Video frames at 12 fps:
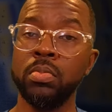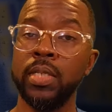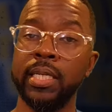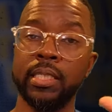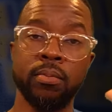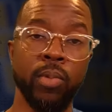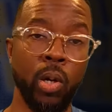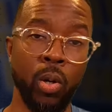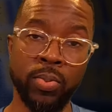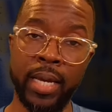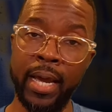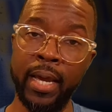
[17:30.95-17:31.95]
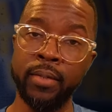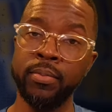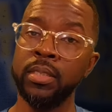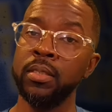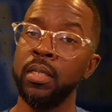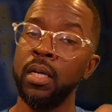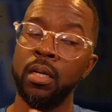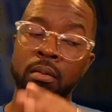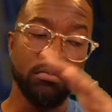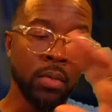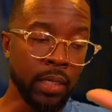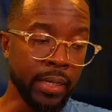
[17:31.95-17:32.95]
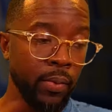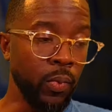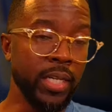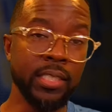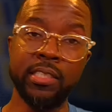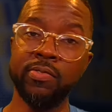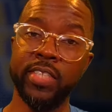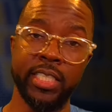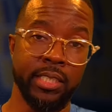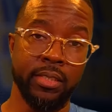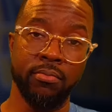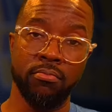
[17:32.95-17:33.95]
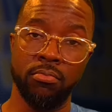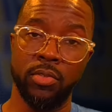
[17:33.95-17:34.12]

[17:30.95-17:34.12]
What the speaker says: They get some home games, and they win the division.